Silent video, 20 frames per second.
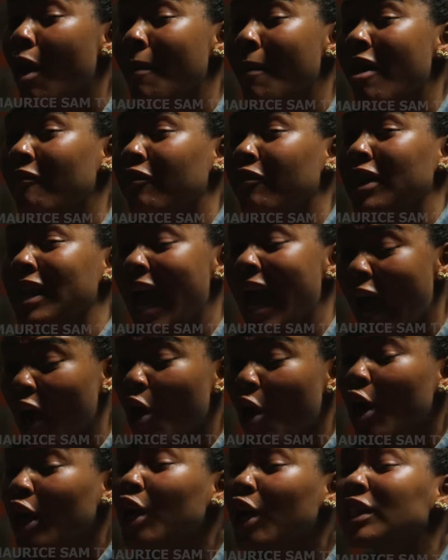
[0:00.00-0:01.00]
come out for it. I
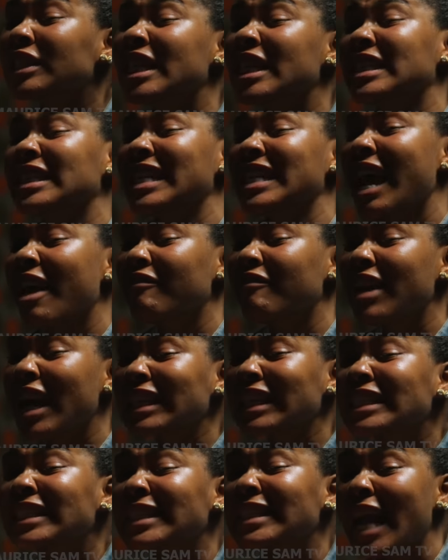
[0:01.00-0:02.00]
go use this knife,
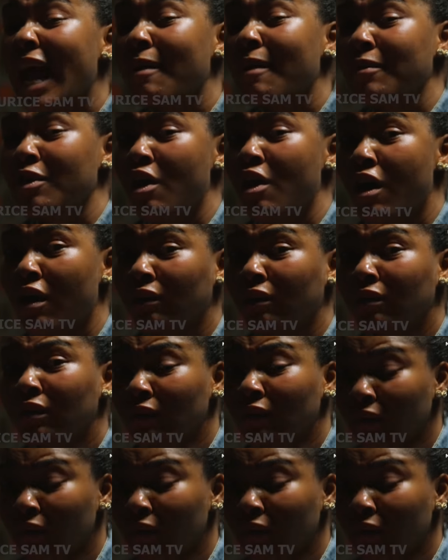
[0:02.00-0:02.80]
take stab you.